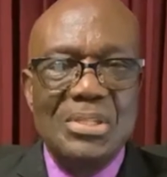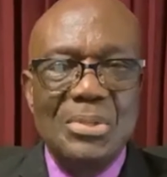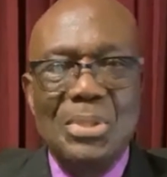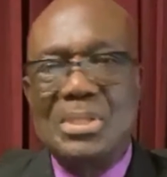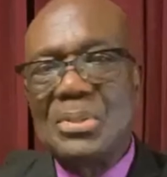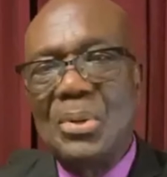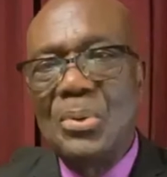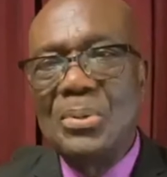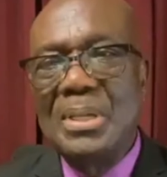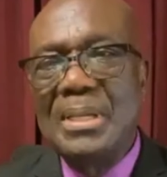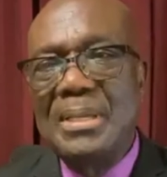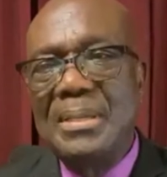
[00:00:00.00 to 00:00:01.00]
She was
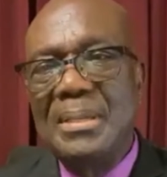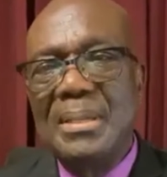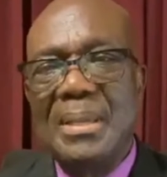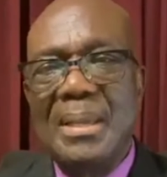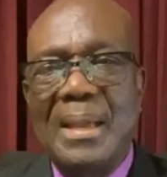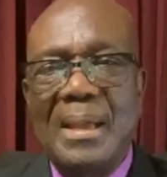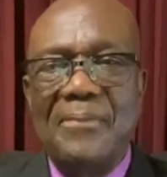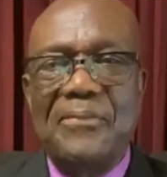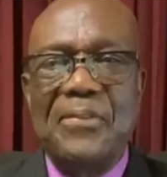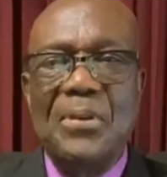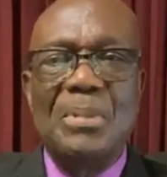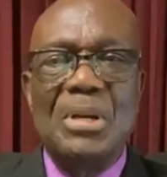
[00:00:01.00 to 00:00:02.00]
only a
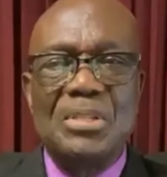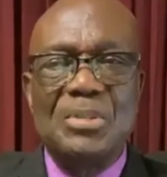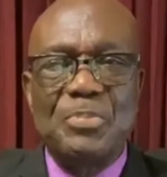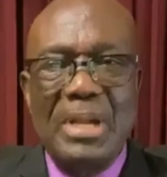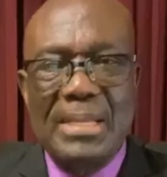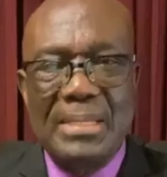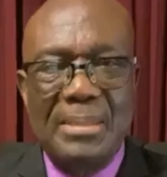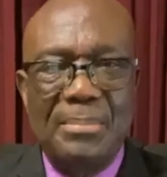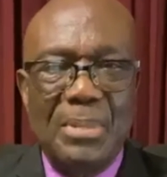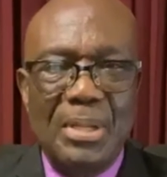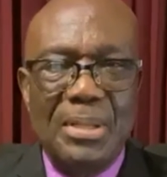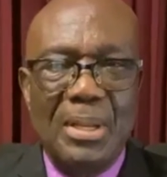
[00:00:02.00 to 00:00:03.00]
few months
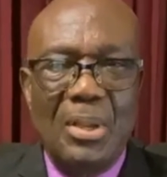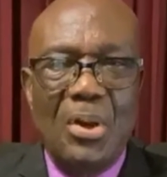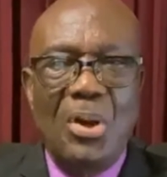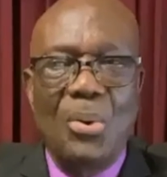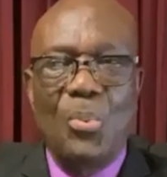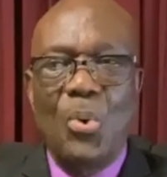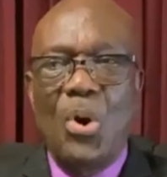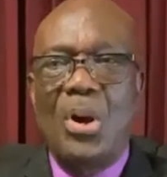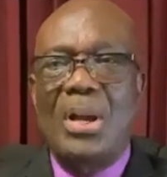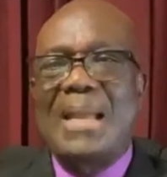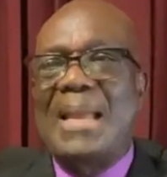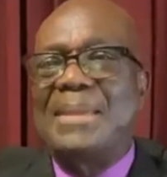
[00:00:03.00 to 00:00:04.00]
pregnant, but the long
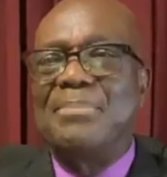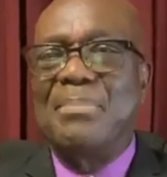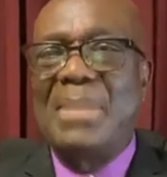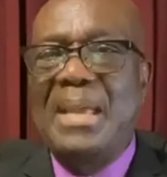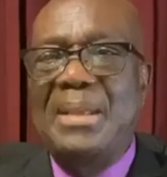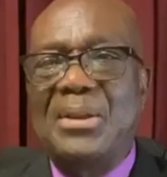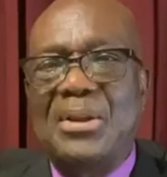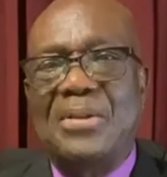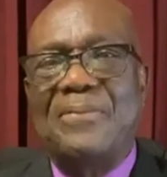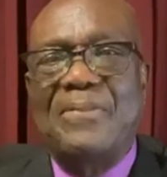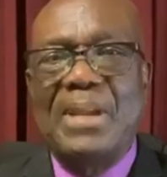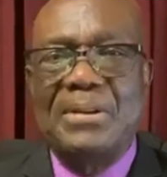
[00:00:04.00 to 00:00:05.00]
walk had made
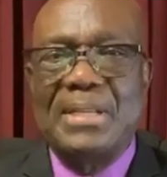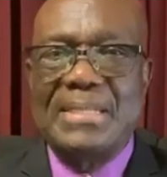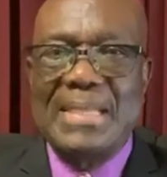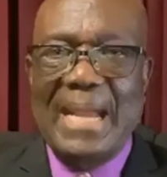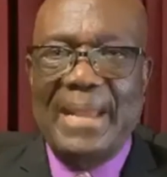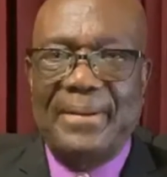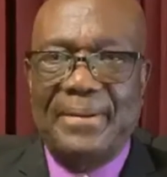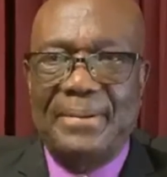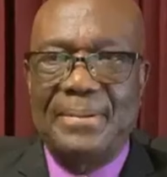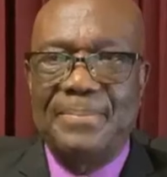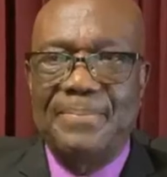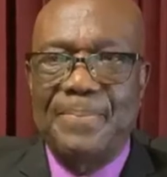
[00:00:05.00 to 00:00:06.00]
her very
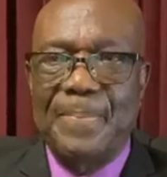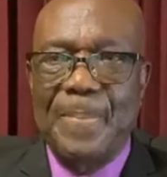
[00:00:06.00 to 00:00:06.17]
tired.